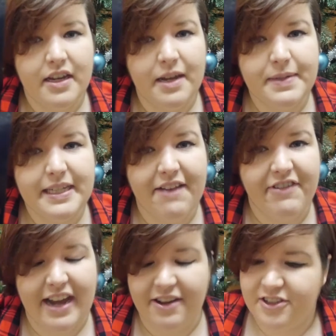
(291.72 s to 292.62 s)
Number
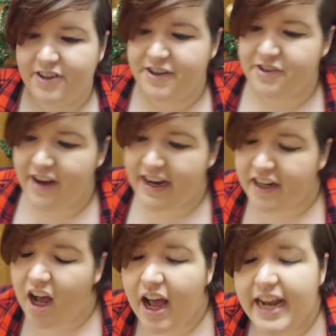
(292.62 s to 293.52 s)
7, How to Train Your
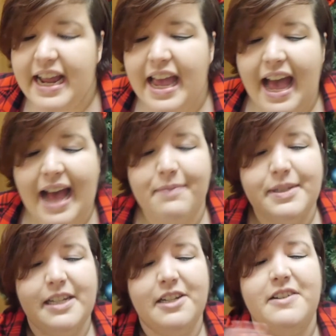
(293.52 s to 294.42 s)
Dragon. I
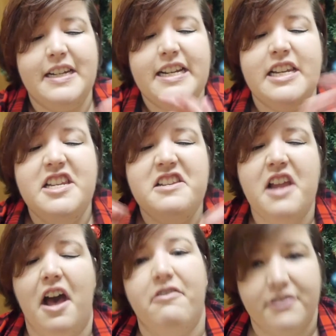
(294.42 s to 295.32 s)
absolutely
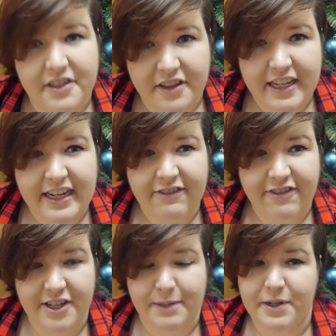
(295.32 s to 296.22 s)
loved the
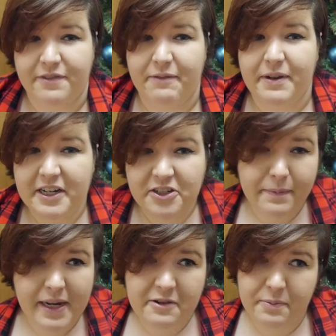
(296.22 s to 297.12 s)
first movie. When I
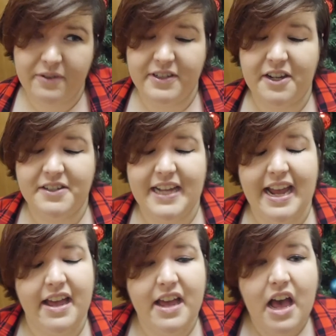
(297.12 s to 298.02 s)
took my little brother to go see
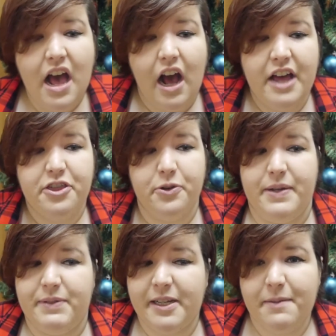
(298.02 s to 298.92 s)
it, I thought
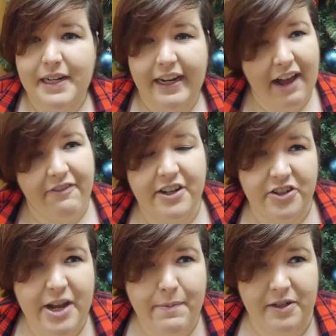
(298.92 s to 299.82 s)
it was going to be like Alvin
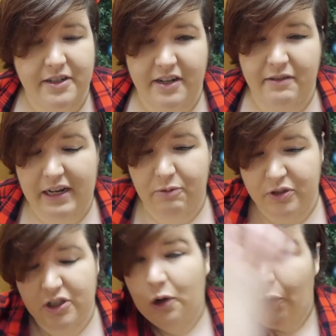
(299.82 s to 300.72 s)
and Chipmunks and I'd like
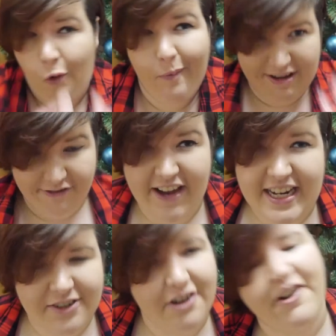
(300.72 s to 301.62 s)
want to claw my
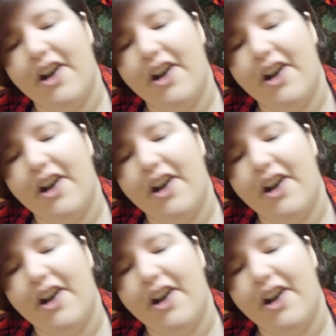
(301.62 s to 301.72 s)
face off